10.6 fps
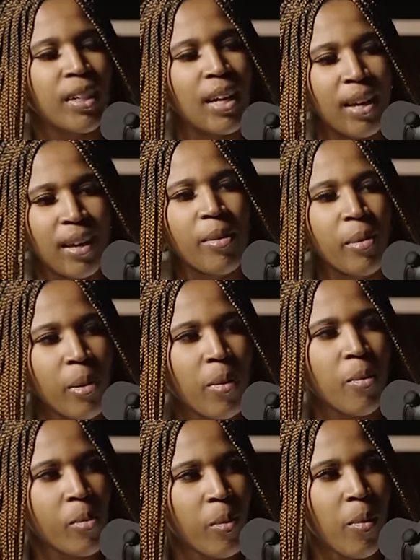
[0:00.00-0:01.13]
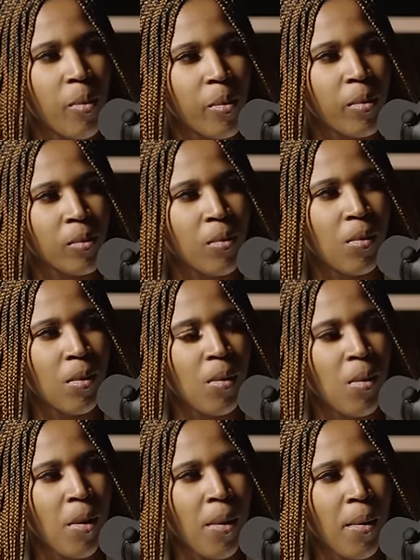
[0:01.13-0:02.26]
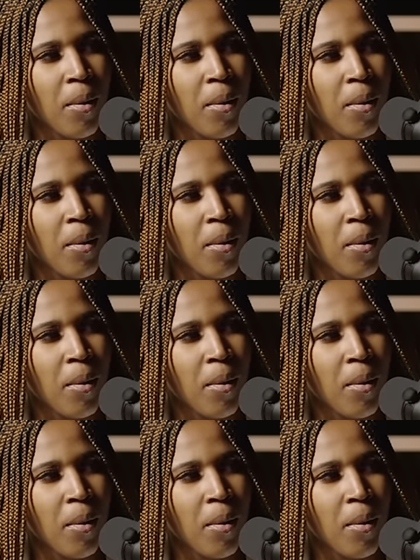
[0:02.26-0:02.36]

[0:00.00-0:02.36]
Yeah. And I even told you a couple different scenarios where like,